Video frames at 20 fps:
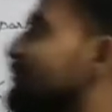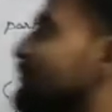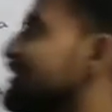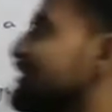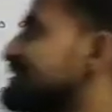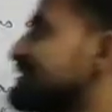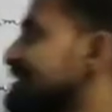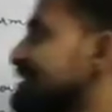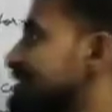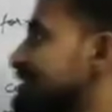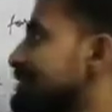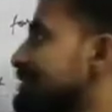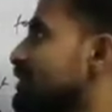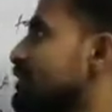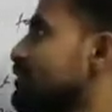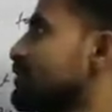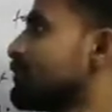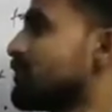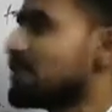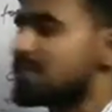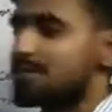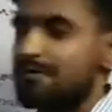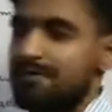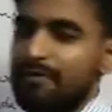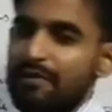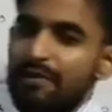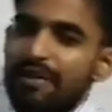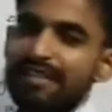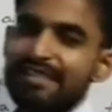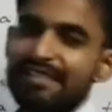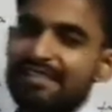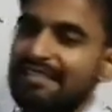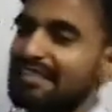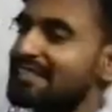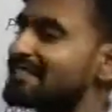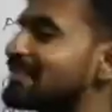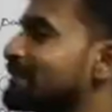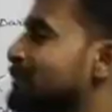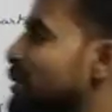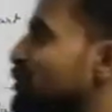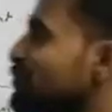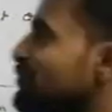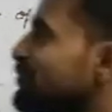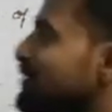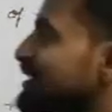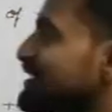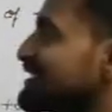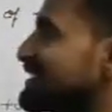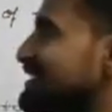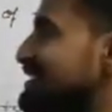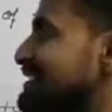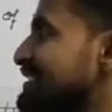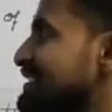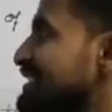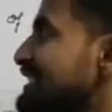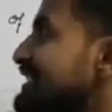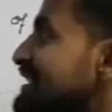Phrases. First we will discuss about phrases.